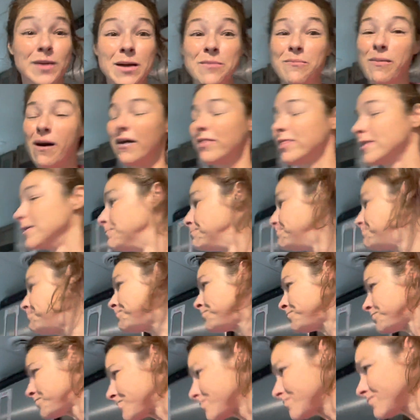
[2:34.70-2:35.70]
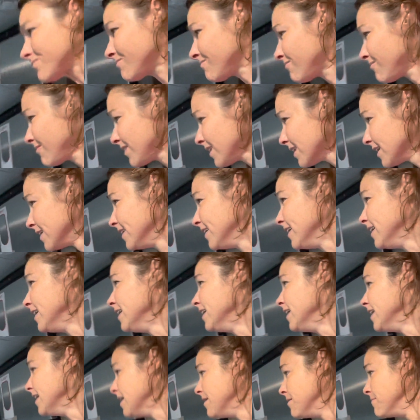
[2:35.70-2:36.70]
I bought them.
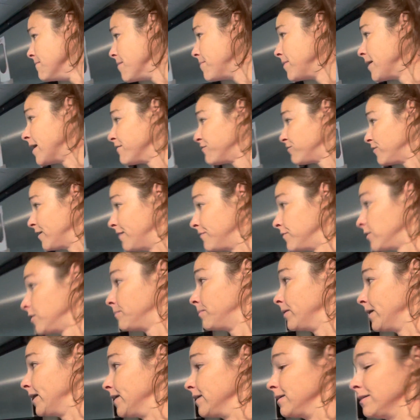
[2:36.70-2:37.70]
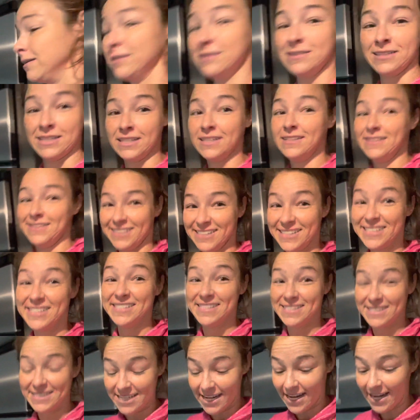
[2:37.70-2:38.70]
Maybe not forever, but
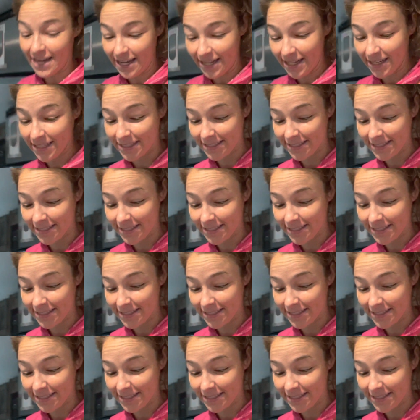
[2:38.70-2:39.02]
duh.